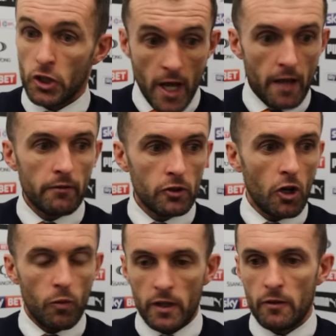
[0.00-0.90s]
Yeah,
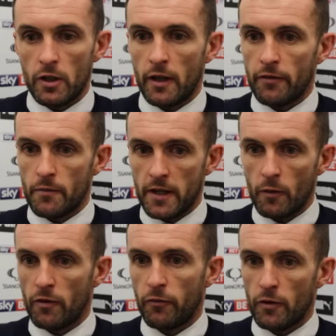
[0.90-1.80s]
no, we love them
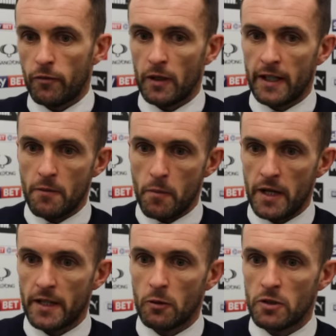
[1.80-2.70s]
thing. We'll give them a
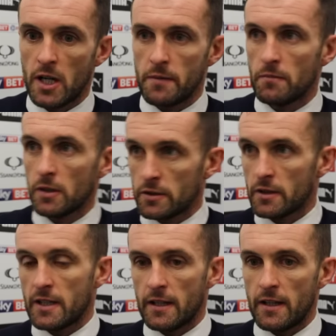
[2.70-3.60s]
bit of downtime because
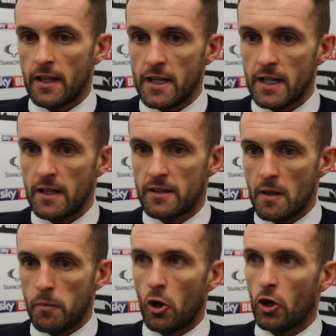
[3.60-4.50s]
they said that they need it. It's
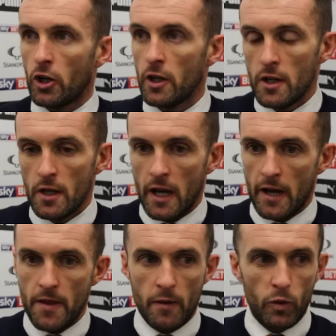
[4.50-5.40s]
their block,
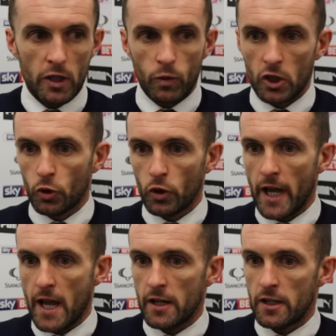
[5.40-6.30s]
and then we'll go
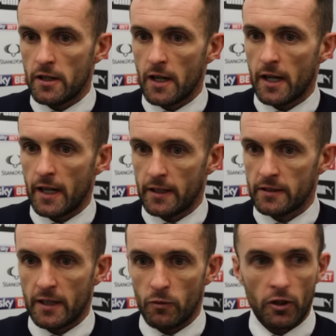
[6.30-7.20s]
again. And I
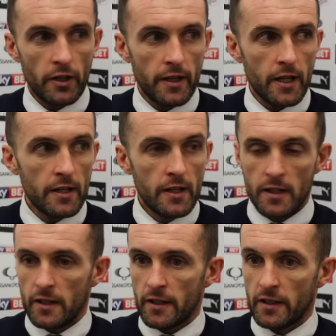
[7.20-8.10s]
said we've got
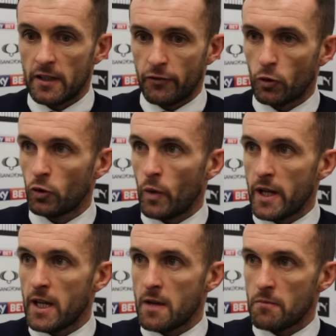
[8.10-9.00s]
another difficult
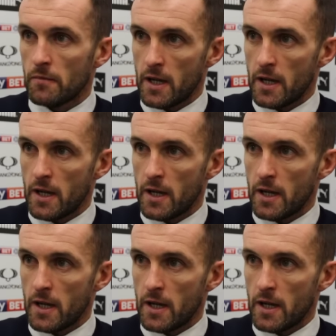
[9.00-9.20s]
away game